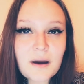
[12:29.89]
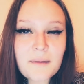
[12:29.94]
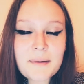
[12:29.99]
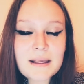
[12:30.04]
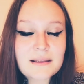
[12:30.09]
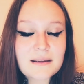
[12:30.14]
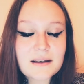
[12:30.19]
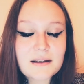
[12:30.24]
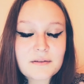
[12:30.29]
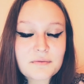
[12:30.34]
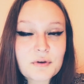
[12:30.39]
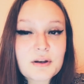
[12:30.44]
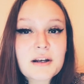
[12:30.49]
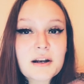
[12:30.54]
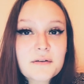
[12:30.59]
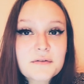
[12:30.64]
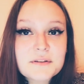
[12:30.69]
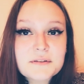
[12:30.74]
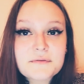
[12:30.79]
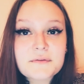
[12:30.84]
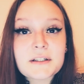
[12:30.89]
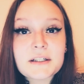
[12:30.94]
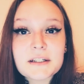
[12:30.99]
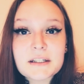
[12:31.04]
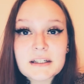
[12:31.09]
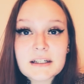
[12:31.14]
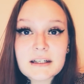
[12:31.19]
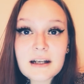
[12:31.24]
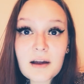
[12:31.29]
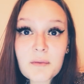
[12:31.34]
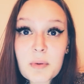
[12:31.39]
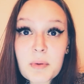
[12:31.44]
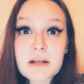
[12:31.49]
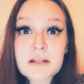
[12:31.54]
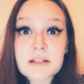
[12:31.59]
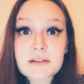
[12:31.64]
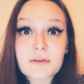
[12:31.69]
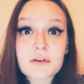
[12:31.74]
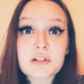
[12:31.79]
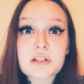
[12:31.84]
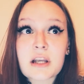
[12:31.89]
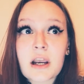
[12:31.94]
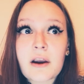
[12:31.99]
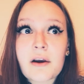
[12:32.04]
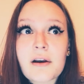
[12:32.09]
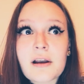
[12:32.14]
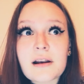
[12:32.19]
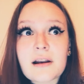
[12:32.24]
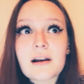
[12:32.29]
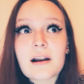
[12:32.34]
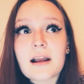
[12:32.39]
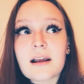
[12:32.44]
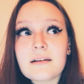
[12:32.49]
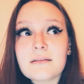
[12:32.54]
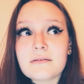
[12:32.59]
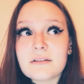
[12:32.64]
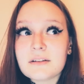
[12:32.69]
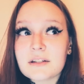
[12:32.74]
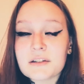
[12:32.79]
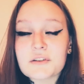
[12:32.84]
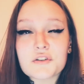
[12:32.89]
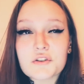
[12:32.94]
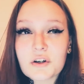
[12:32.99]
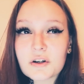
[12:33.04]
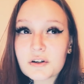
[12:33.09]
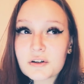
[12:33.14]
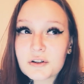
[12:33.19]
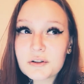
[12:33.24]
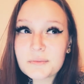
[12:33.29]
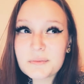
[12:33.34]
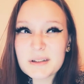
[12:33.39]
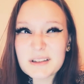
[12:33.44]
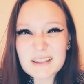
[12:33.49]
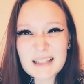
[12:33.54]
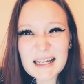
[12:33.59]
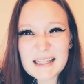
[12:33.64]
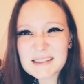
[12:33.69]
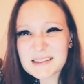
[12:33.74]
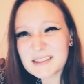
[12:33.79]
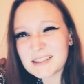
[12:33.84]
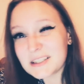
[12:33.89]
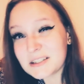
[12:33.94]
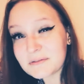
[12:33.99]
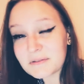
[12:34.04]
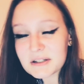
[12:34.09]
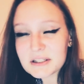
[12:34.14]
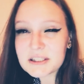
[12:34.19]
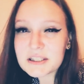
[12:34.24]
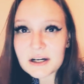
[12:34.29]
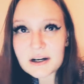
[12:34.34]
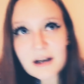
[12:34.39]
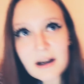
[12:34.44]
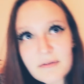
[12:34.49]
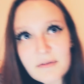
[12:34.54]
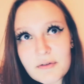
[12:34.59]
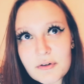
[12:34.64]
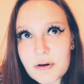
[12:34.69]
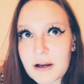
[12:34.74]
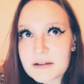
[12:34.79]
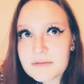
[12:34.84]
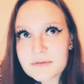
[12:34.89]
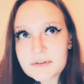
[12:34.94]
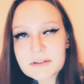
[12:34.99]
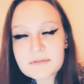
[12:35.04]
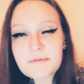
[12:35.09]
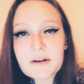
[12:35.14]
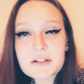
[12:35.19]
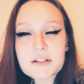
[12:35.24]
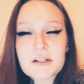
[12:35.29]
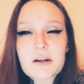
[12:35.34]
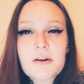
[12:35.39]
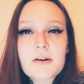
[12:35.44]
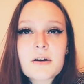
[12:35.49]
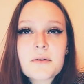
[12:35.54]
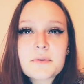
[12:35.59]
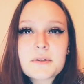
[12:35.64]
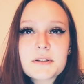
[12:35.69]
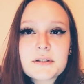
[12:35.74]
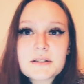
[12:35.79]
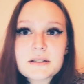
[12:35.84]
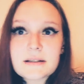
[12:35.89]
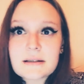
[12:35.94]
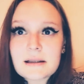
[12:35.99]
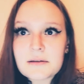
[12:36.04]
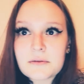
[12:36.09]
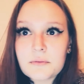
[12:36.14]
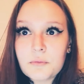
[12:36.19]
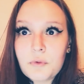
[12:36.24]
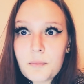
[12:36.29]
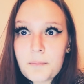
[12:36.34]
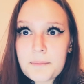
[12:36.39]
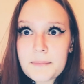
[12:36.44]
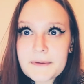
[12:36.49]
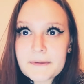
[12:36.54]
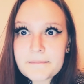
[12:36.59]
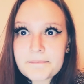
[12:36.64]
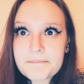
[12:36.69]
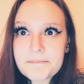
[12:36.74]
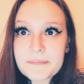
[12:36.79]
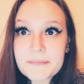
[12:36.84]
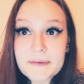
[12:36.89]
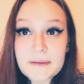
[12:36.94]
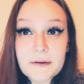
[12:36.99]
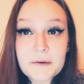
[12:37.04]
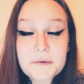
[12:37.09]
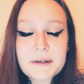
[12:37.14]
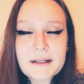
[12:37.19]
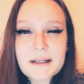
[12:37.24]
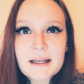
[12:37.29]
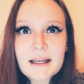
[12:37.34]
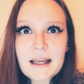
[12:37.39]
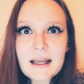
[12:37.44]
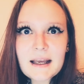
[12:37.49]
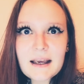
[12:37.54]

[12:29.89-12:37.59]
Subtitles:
I mean, like, when I was vegan, I've been as a vegetarian, and I didn't struggle, but that's, you know, vegetarian, everywhere has vegetarian options these days. Whoops, sorry.